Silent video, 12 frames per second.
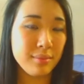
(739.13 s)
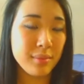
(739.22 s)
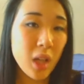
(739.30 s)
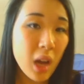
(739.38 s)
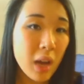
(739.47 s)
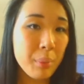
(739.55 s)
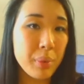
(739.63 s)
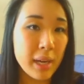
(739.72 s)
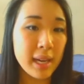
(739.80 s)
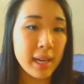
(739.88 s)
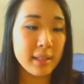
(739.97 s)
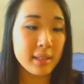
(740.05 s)
Not
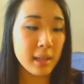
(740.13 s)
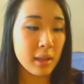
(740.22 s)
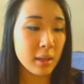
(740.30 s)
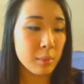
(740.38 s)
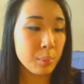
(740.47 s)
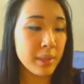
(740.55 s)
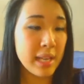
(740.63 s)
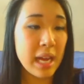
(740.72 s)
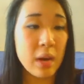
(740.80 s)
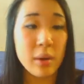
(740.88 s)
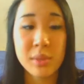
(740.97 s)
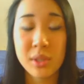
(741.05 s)
bad, but
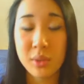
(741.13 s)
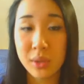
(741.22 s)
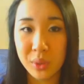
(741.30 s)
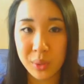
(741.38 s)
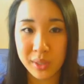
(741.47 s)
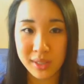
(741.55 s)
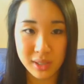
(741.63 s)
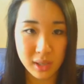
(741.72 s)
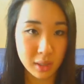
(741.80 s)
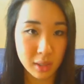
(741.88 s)
now I'm just going to quickly talk